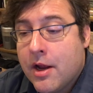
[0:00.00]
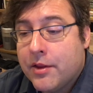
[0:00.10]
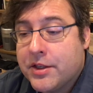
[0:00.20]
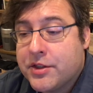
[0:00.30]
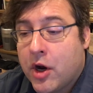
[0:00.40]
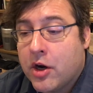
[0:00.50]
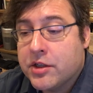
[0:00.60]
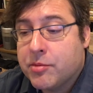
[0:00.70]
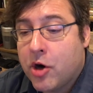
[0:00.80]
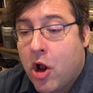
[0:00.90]
The
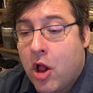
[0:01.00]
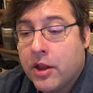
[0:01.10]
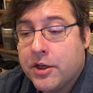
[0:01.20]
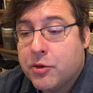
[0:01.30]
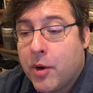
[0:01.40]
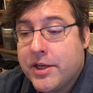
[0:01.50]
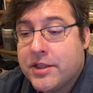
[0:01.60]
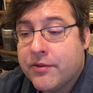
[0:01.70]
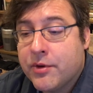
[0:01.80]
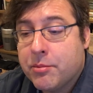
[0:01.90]
stars were all in quite
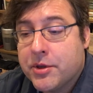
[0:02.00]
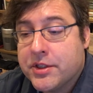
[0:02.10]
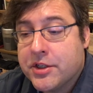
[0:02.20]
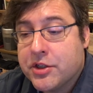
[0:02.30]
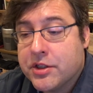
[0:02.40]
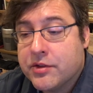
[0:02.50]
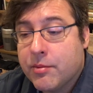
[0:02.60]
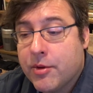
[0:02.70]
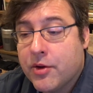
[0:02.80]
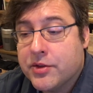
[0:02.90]
different positions
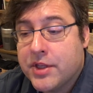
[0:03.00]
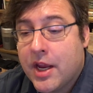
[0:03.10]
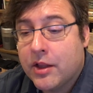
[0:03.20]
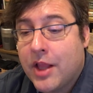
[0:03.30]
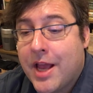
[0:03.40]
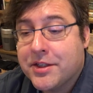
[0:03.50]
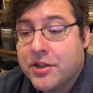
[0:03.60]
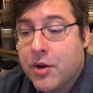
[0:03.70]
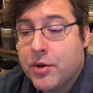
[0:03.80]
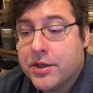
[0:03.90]
from those they had last
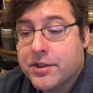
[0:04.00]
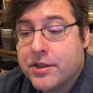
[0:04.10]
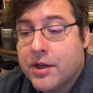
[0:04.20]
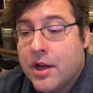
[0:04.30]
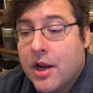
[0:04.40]
noticed.